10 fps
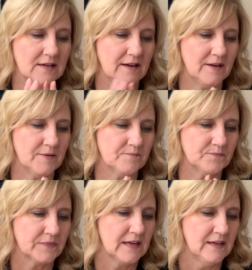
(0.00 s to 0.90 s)
Um,
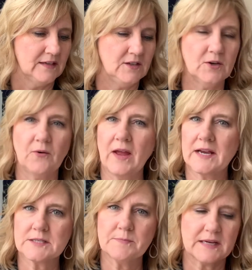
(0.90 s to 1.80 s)
you know,
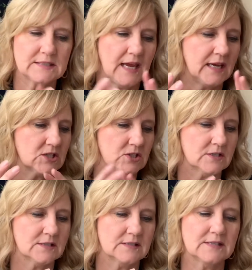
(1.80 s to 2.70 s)

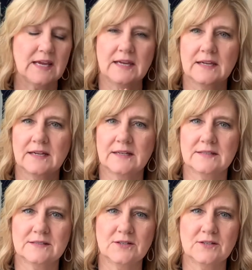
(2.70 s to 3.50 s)
expectations and,